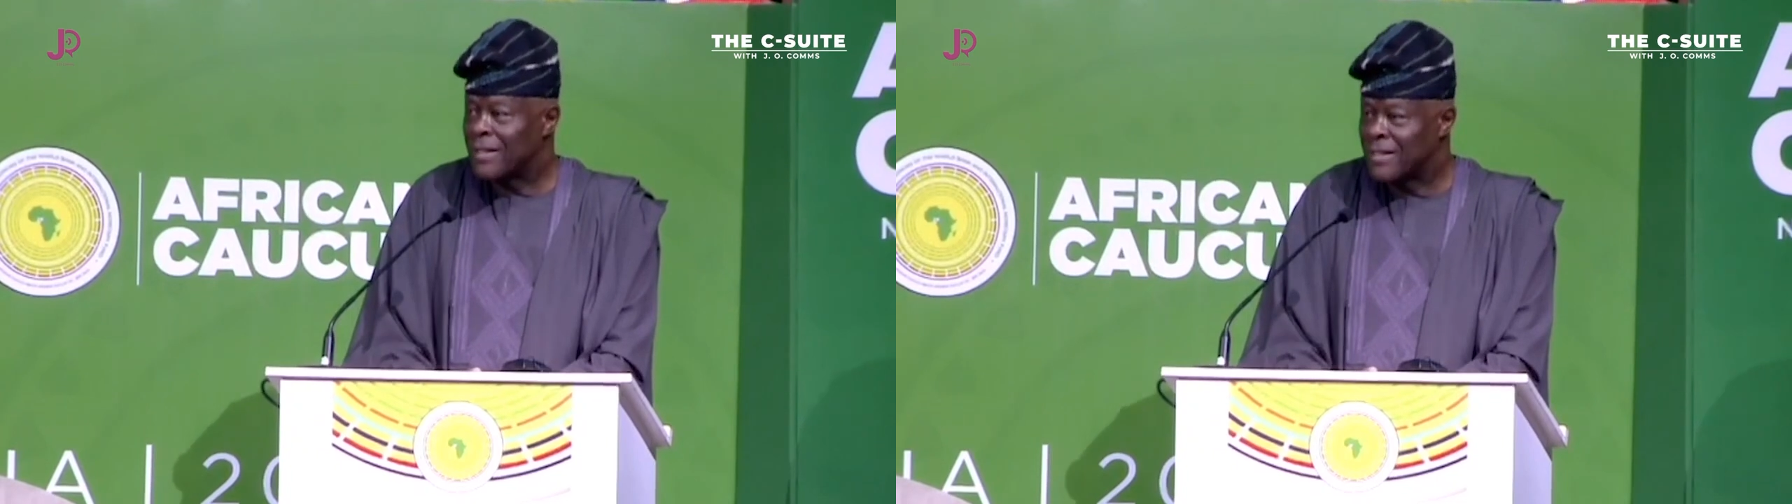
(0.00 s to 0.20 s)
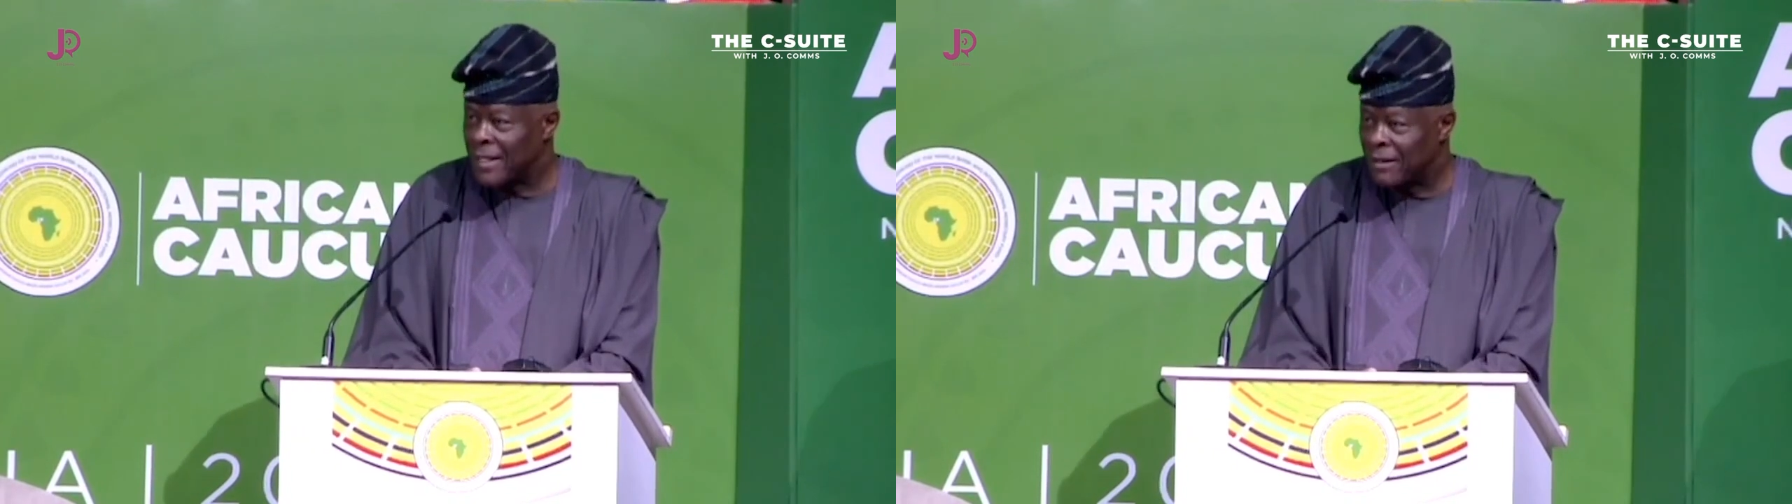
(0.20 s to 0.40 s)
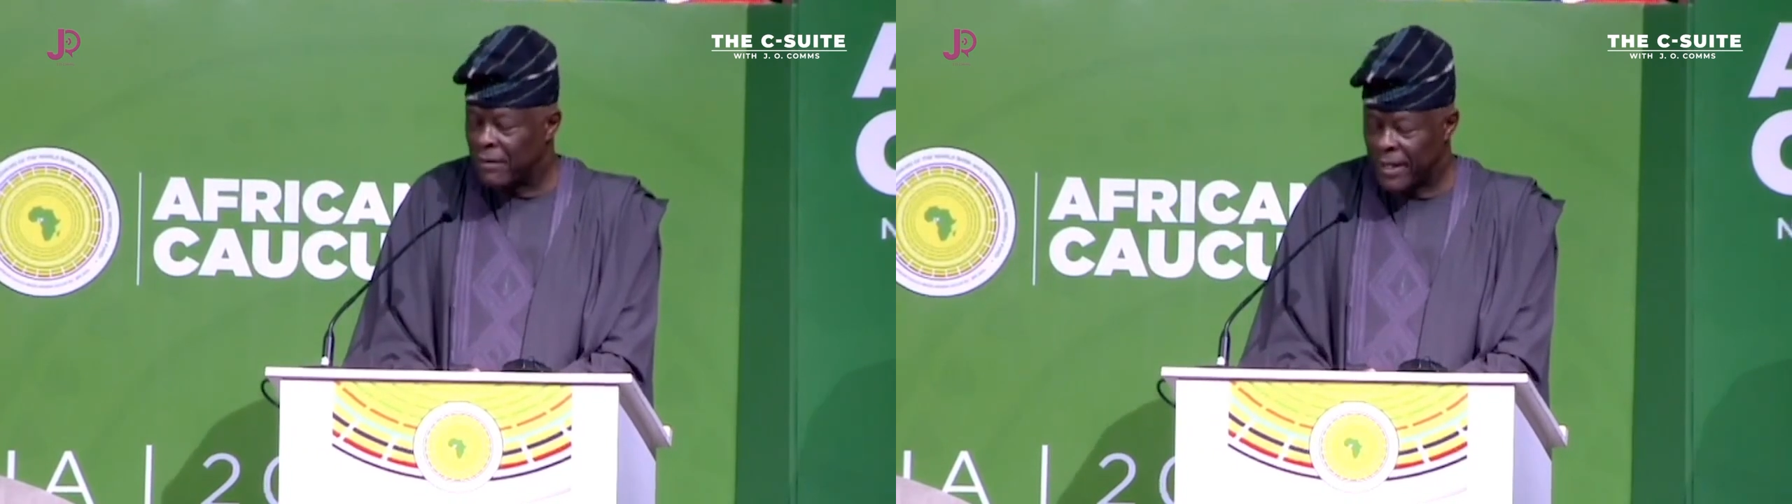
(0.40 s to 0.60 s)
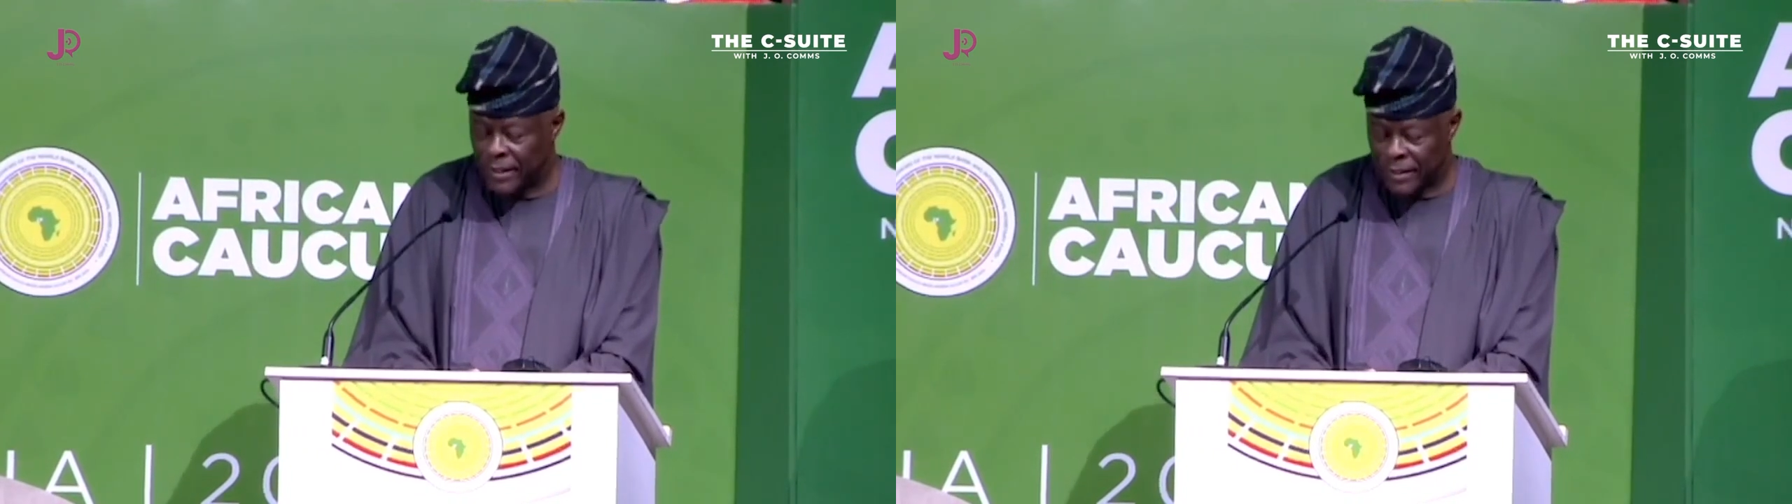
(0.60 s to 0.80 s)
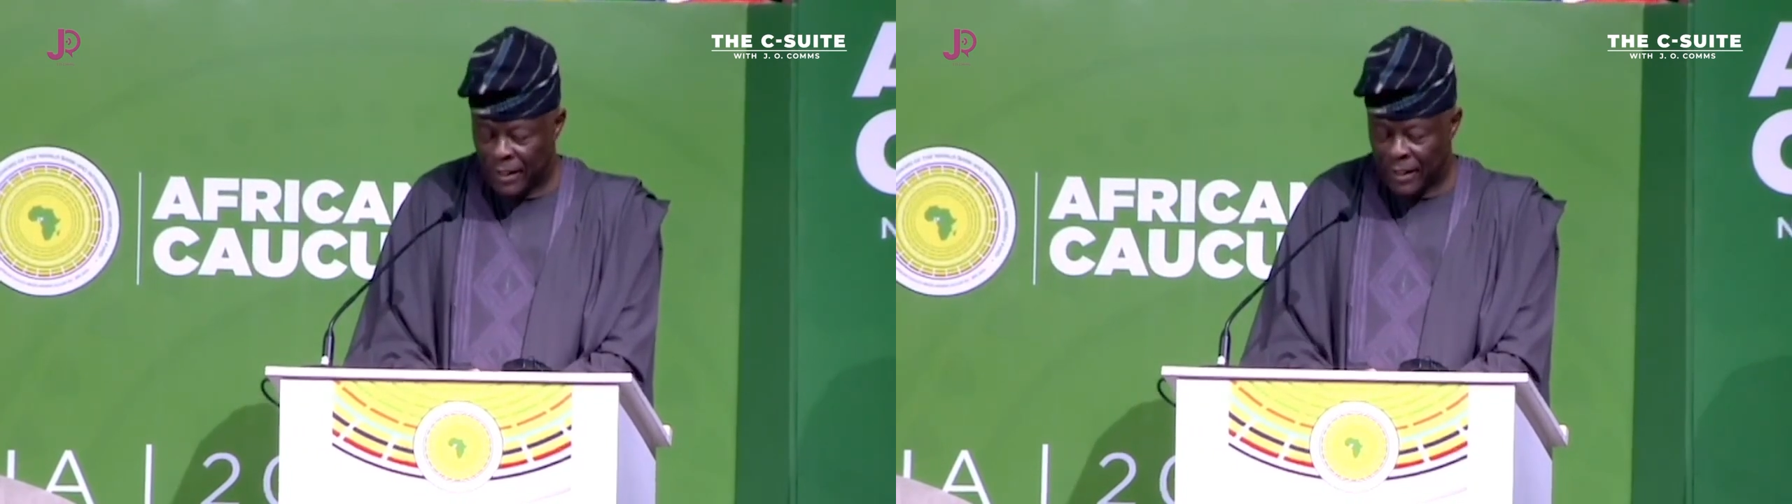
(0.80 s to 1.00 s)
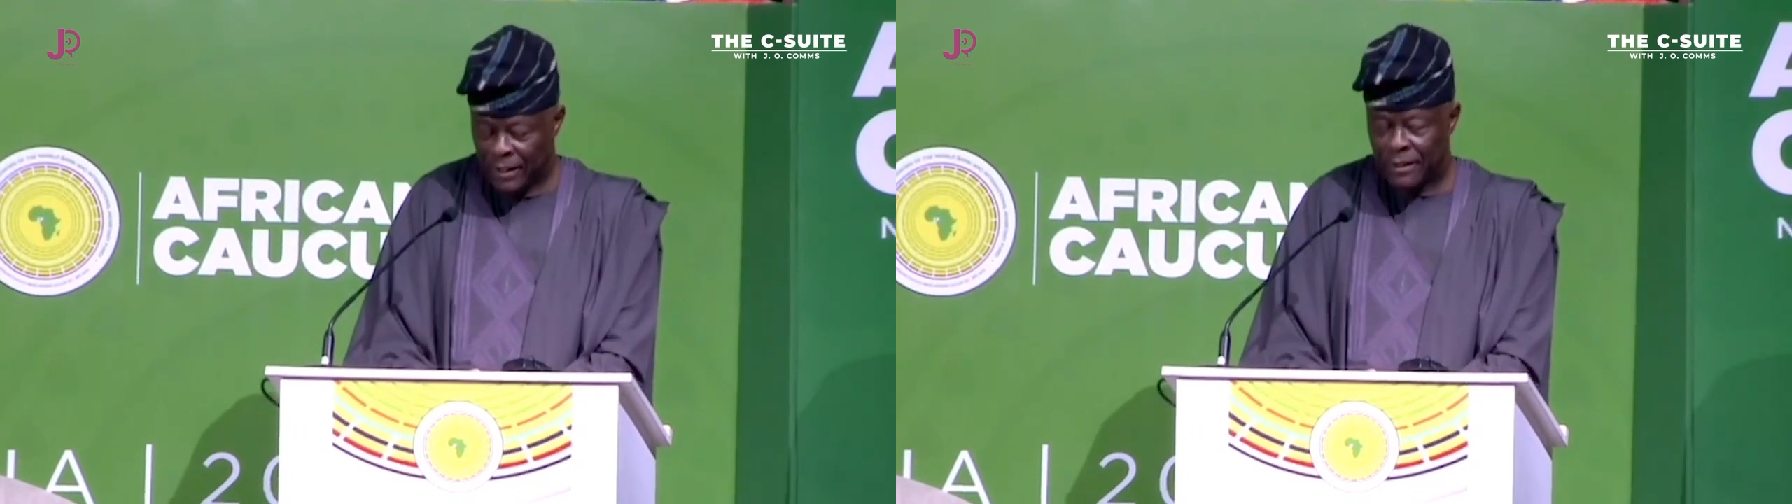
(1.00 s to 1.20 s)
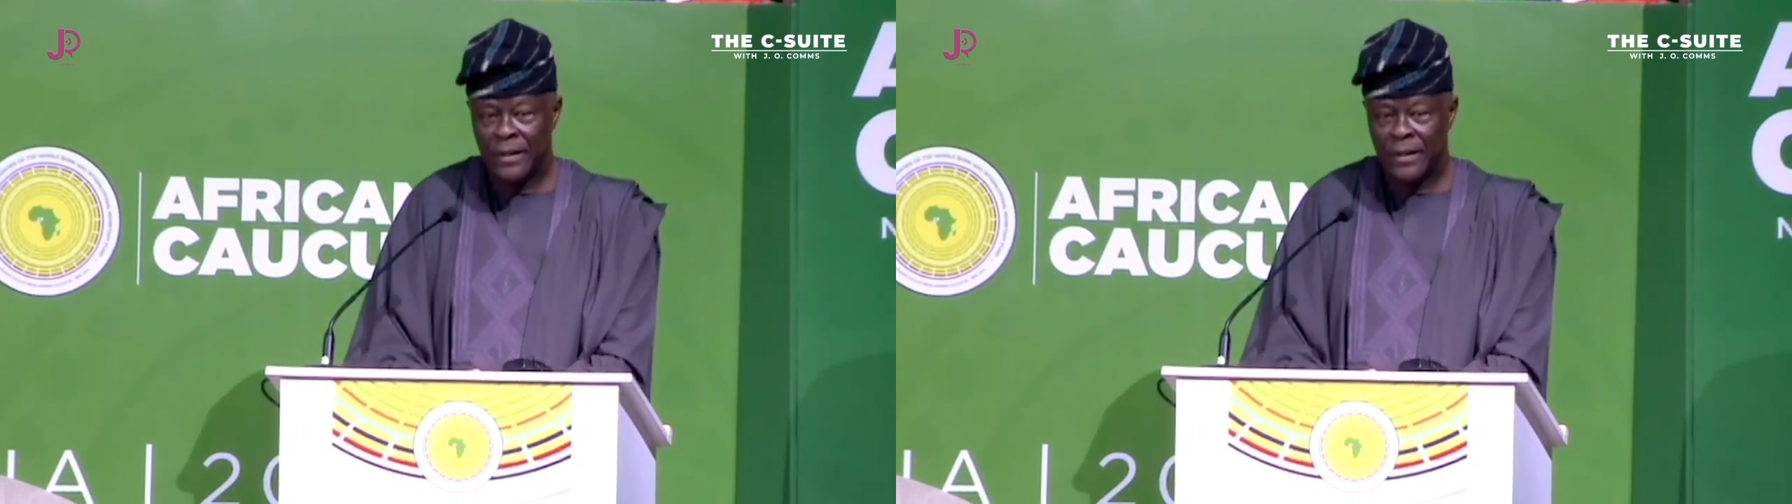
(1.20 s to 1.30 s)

to accelerate